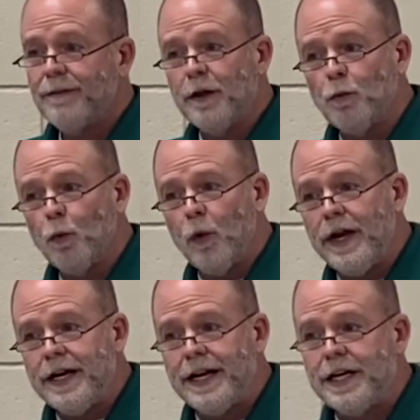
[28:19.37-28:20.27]
then
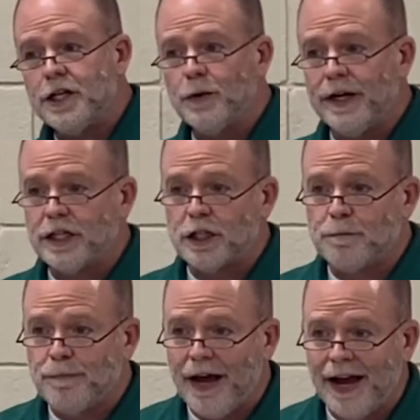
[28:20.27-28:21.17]
we need to
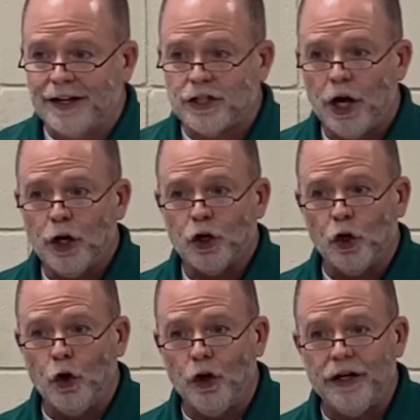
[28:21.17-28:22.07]
expect
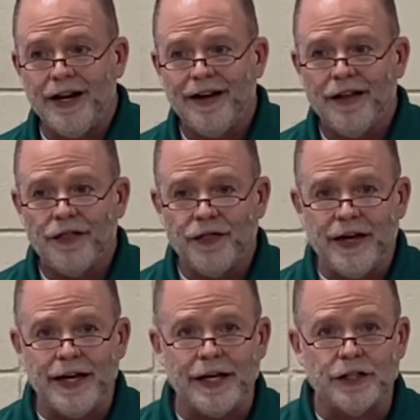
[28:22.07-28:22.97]
good
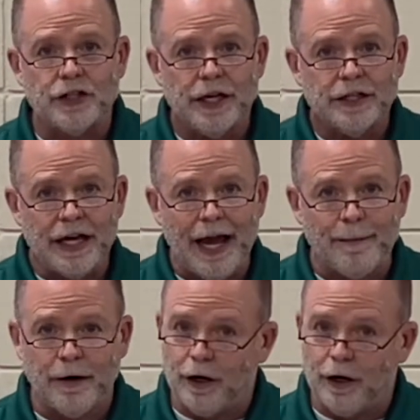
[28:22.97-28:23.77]
things to happen.